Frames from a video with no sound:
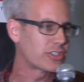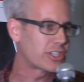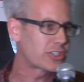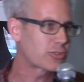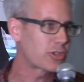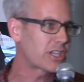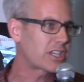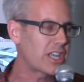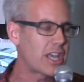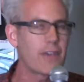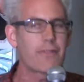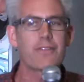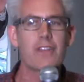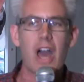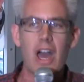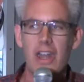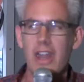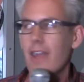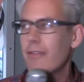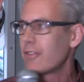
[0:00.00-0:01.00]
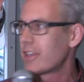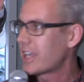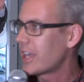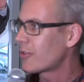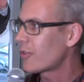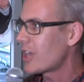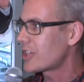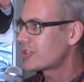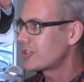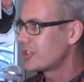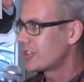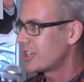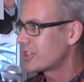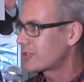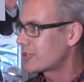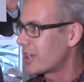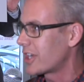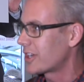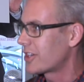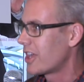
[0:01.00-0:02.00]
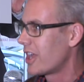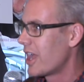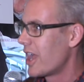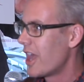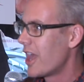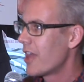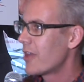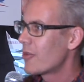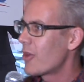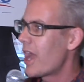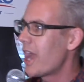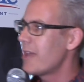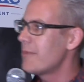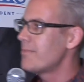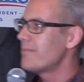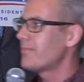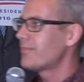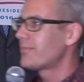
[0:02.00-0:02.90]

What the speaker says: district, if not every congressional district, right?